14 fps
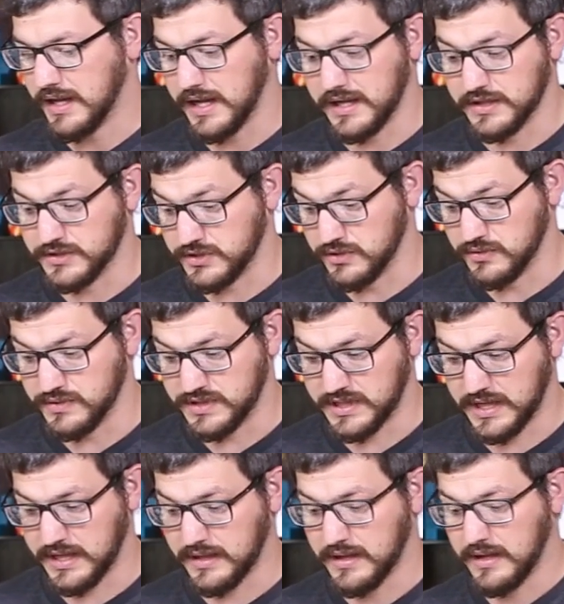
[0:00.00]
It is
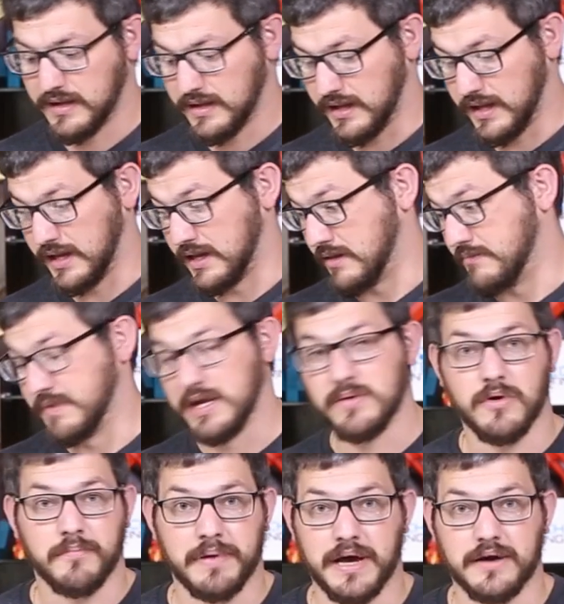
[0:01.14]
using a
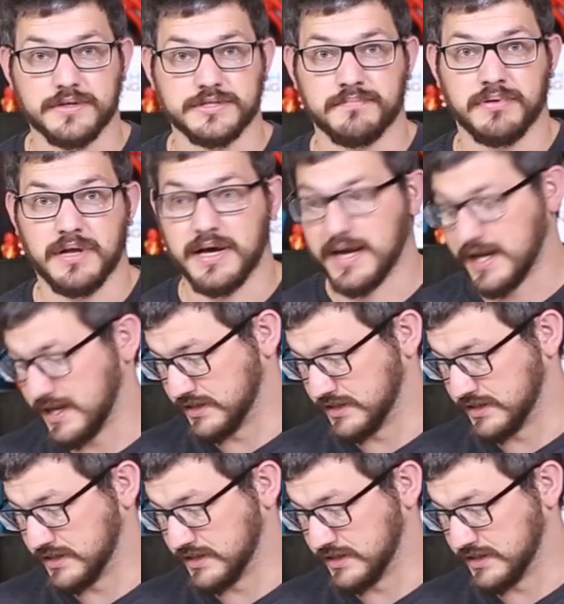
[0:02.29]
manual power supply.